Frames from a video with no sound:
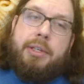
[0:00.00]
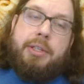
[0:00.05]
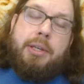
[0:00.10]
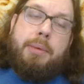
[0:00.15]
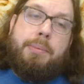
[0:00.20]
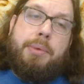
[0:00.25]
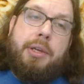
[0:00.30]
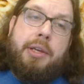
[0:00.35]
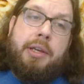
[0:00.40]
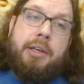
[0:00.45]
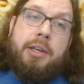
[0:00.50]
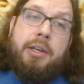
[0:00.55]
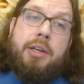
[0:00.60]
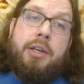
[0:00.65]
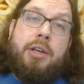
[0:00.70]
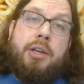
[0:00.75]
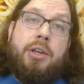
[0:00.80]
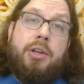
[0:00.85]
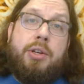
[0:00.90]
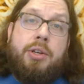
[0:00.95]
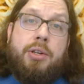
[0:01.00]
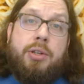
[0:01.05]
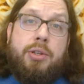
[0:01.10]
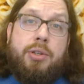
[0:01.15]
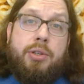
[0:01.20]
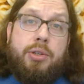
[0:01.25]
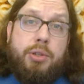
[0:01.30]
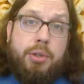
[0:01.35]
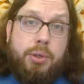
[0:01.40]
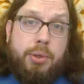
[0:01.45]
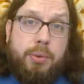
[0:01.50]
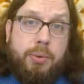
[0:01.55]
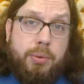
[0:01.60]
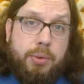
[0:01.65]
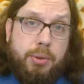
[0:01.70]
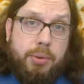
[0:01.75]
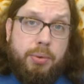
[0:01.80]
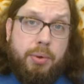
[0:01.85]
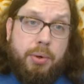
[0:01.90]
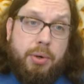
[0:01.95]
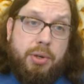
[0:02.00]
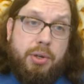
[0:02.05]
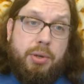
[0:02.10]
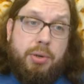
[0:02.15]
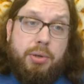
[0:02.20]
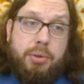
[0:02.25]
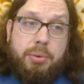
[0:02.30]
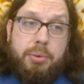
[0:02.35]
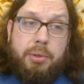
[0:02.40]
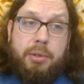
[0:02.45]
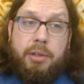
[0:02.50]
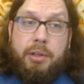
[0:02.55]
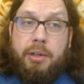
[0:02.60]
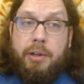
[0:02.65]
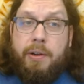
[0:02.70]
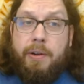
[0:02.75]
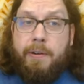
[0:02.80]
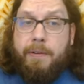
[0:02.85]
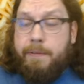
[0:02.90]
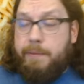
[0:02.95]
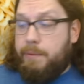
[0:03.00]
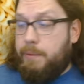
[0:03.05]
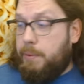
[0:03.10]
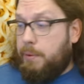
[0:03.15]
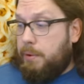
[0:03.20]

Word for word: not really something too new or unusual